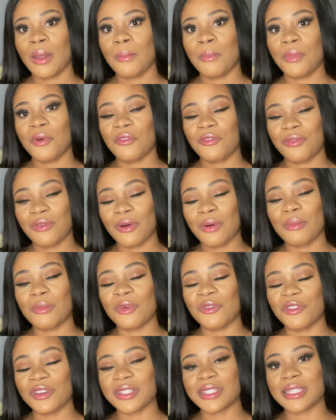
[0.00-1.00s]
before
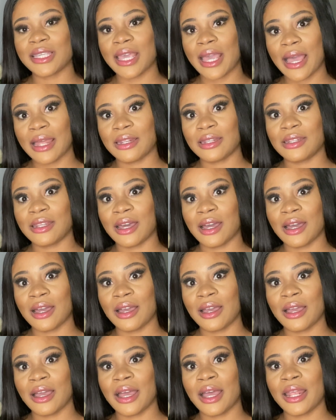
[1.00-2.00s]
moving to
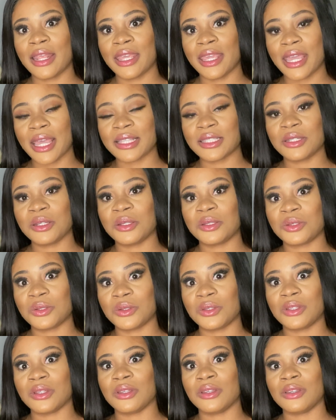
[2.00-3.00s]
Canada and getting into
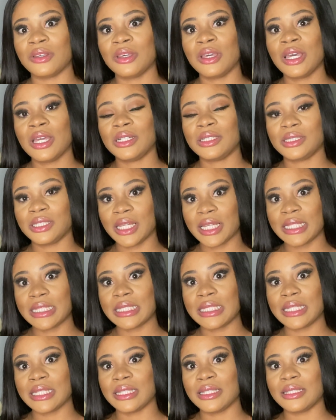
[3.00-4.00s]
the
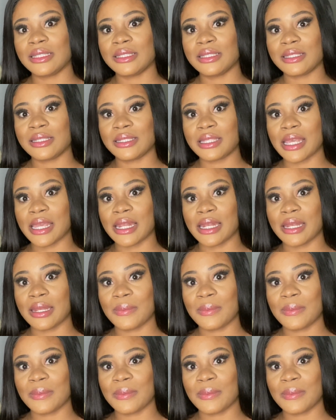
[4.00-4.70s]
dating scene.